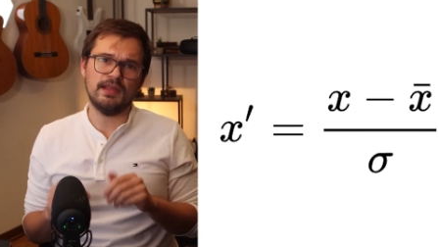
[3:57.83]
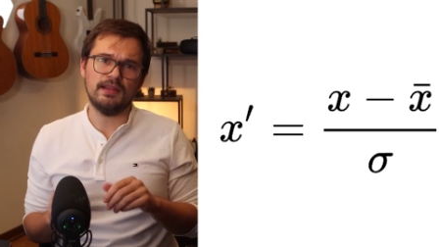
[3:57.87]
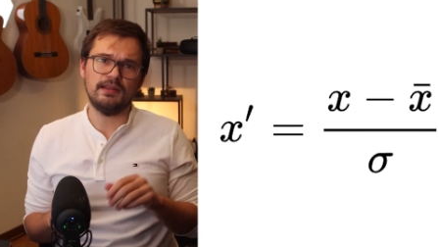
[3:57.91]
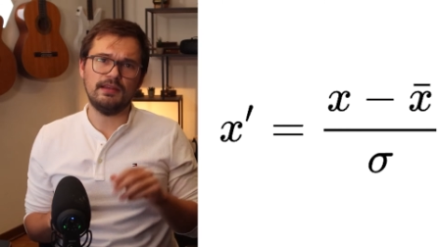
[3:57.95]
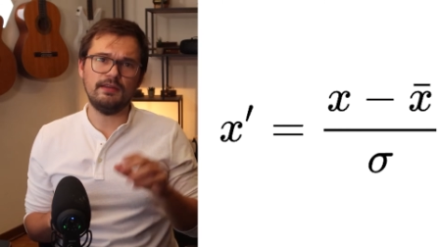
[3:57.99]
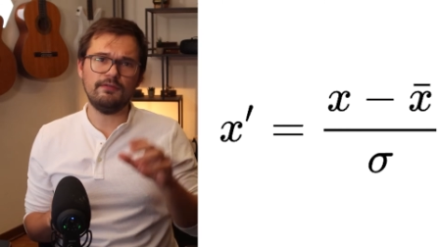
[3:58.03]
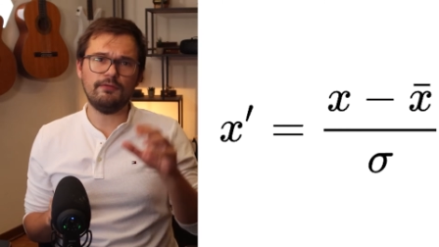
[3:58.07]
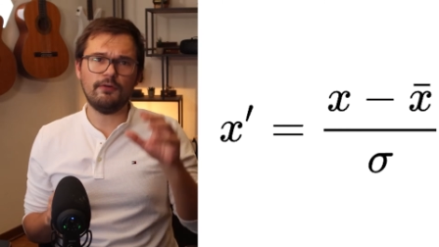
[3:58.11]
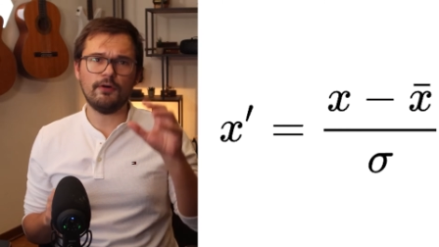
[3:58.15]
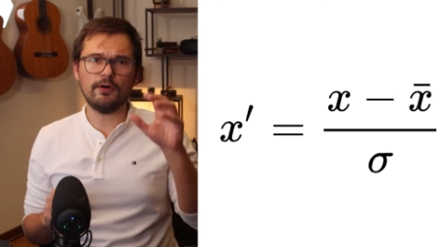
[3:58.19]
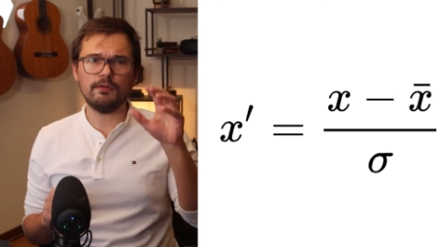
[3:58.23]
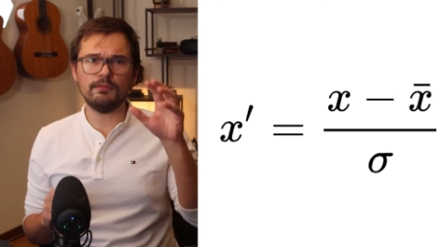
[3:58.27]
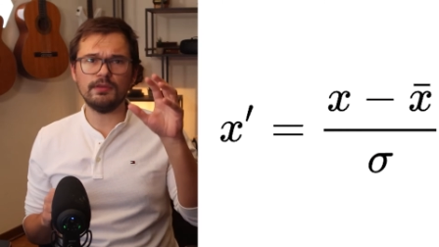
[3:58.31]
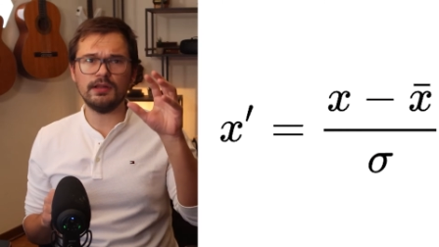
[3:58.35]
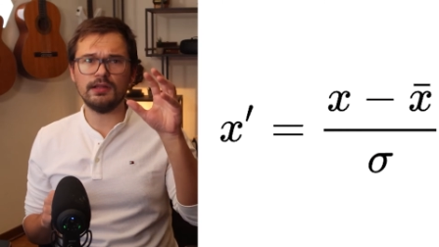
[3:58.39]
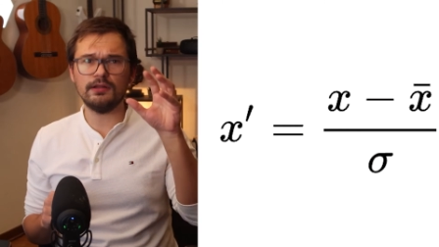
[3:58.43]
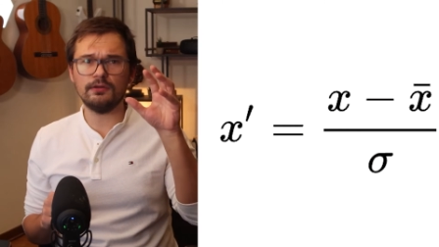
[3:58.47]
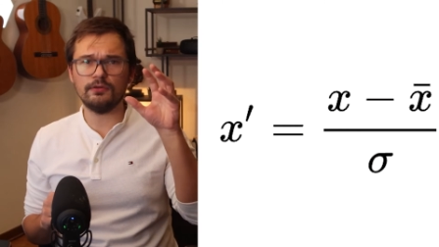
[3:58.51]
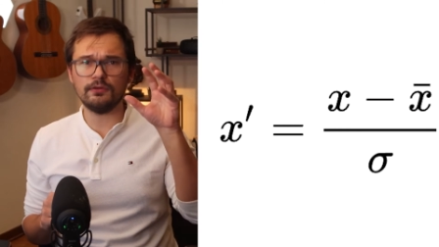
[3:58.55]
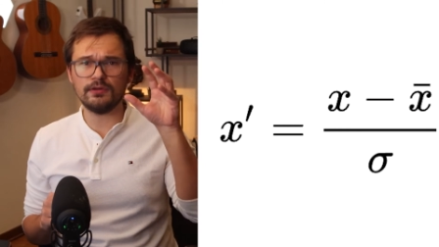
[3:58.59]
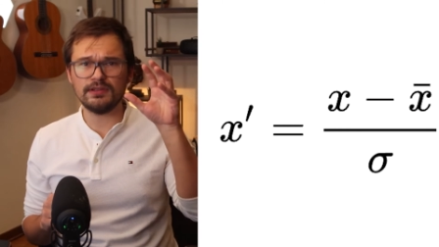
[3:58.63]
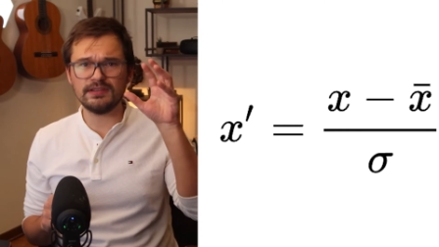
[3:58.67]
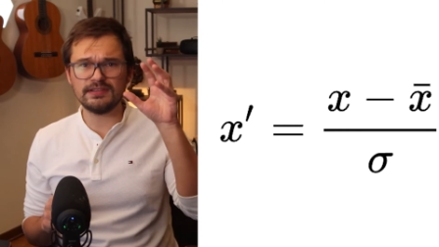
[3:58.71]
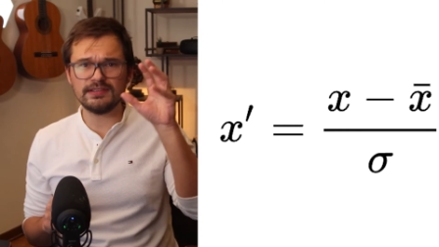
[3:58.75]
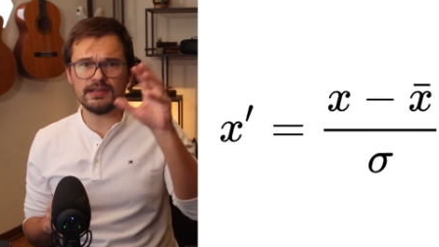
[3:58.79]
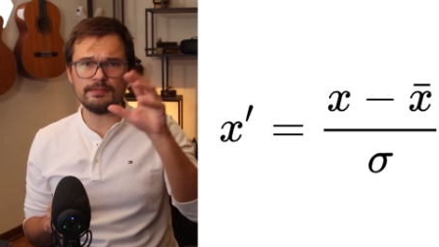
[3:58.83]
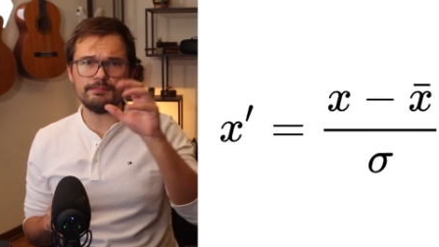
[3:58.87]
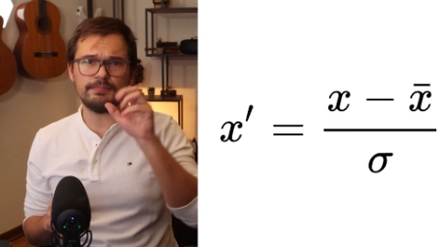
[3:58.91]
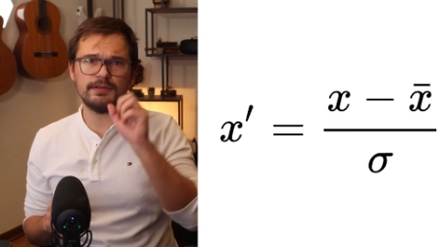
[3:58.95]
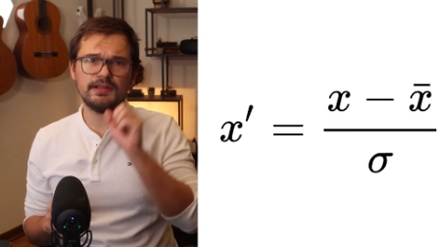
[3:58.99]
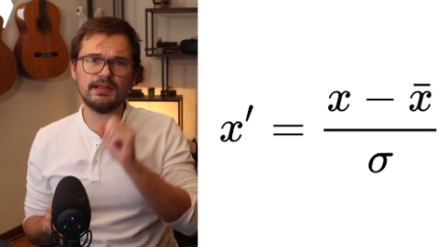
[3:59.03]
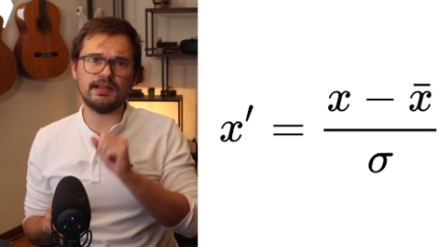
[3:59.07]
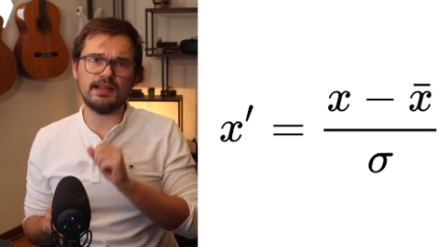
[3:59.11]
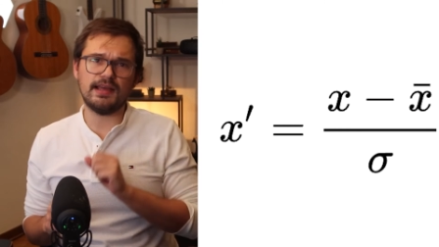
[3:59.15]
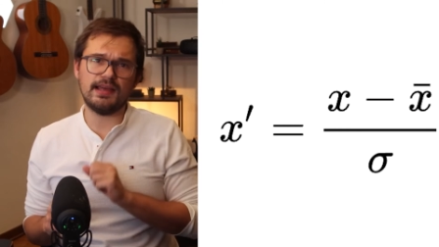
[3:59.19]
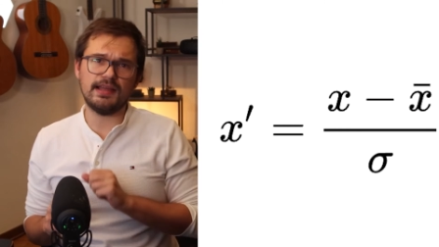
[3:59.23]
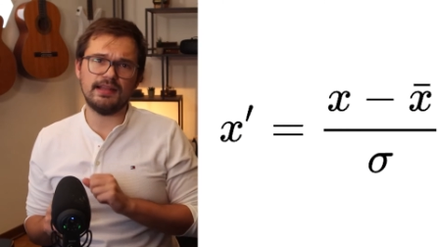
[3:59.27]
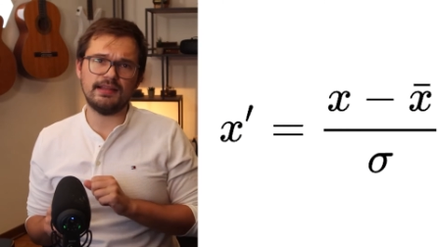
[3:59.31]
The formula looks
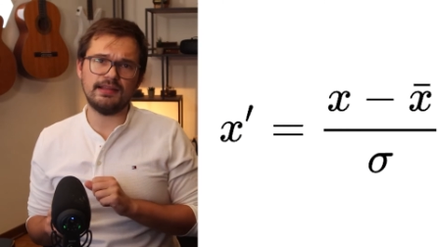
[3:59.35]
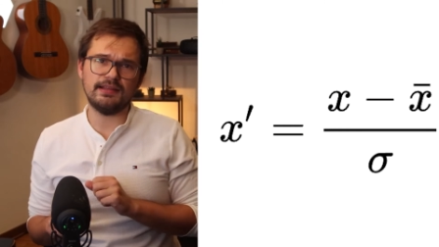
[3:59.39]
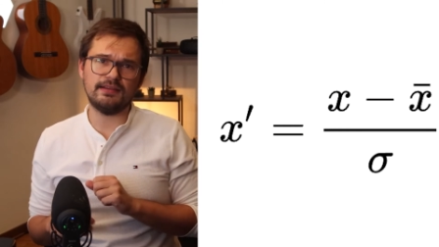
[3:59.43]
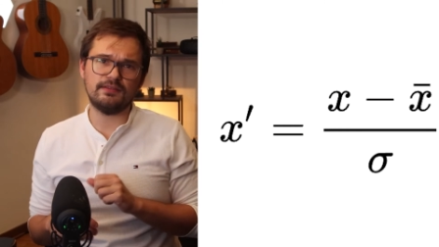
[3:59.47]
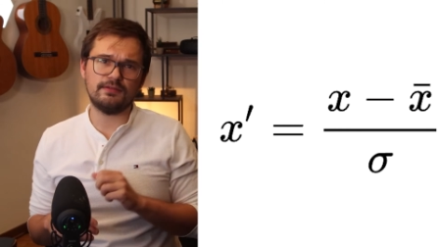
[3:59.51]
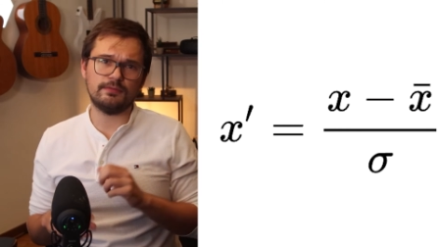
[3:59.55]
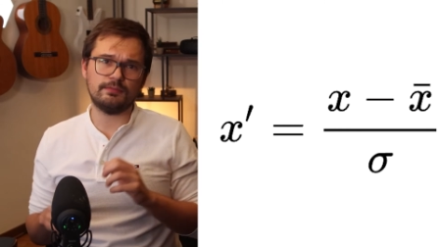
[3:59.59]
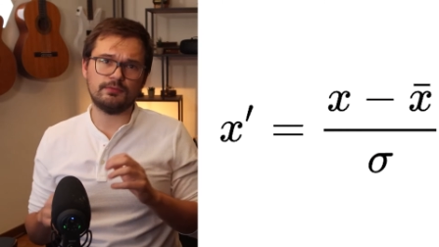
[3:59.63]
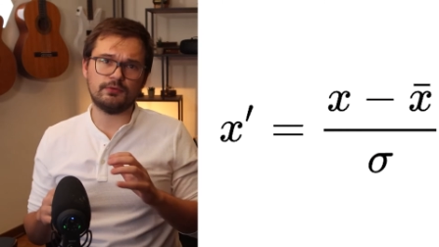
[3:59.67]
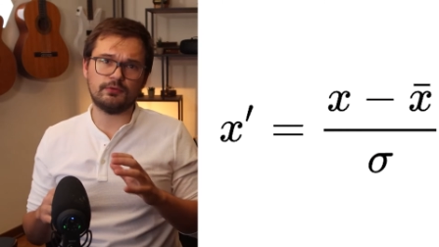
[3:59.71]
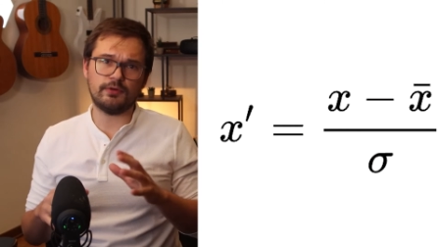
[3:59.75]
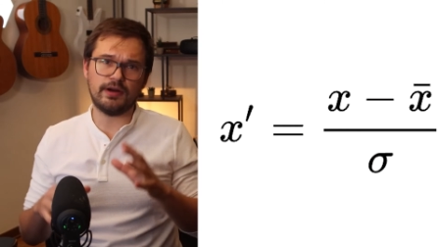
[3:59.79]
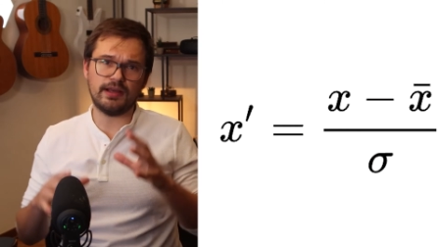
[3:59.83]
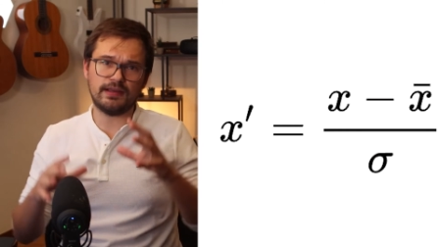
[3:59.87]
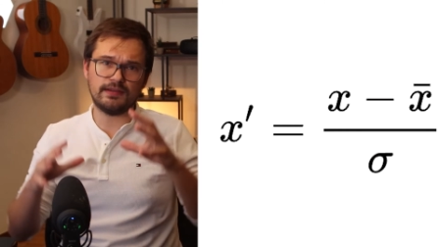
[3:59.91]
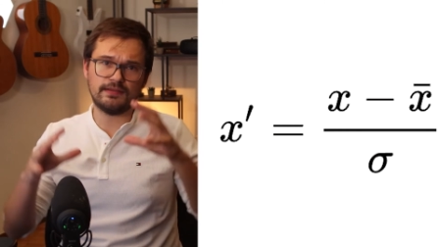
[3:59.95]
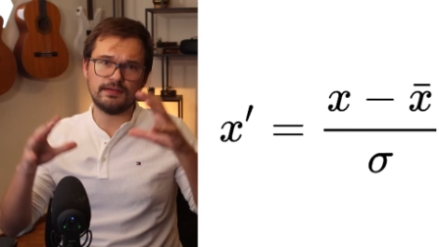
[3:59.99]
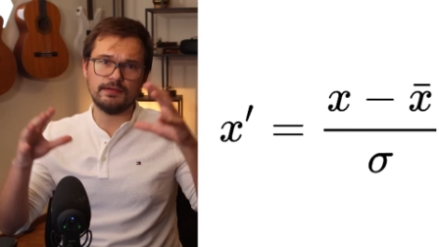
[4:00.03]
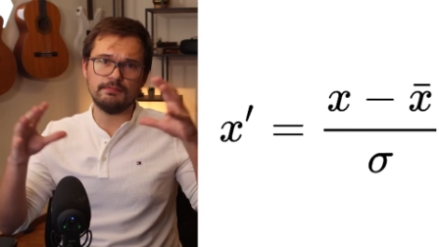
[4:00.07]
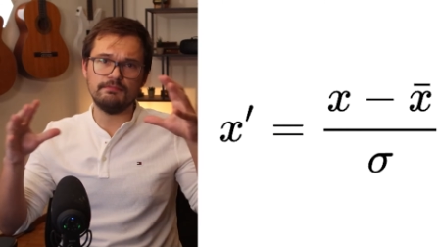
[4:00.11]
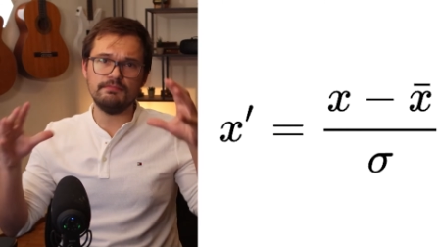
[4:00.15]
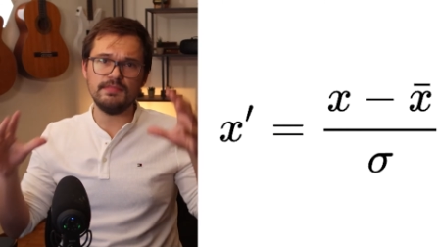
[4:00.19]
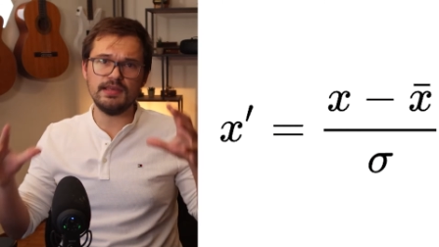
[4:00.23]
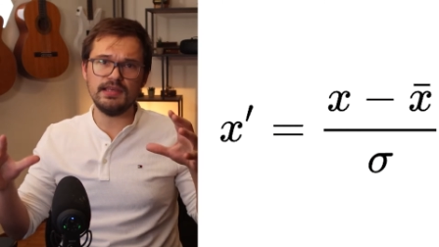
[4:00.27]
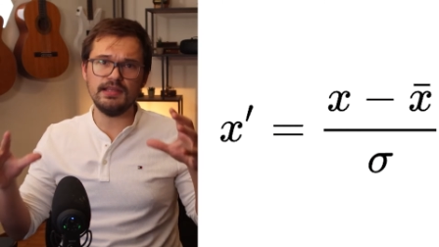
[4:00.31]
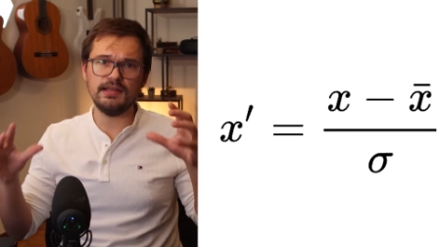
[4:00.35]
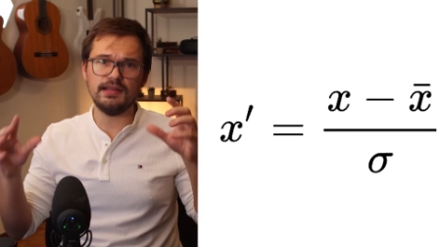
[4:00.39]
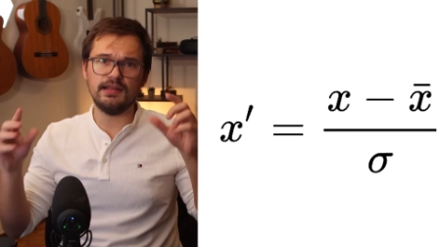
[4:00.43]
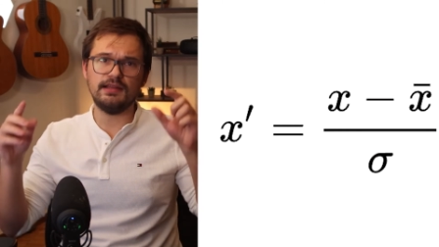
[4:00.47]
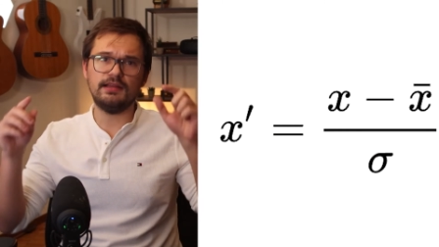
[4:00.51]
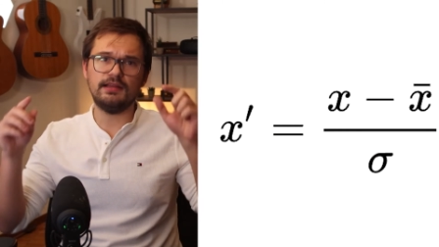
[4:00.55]
simple and it subtracts the mean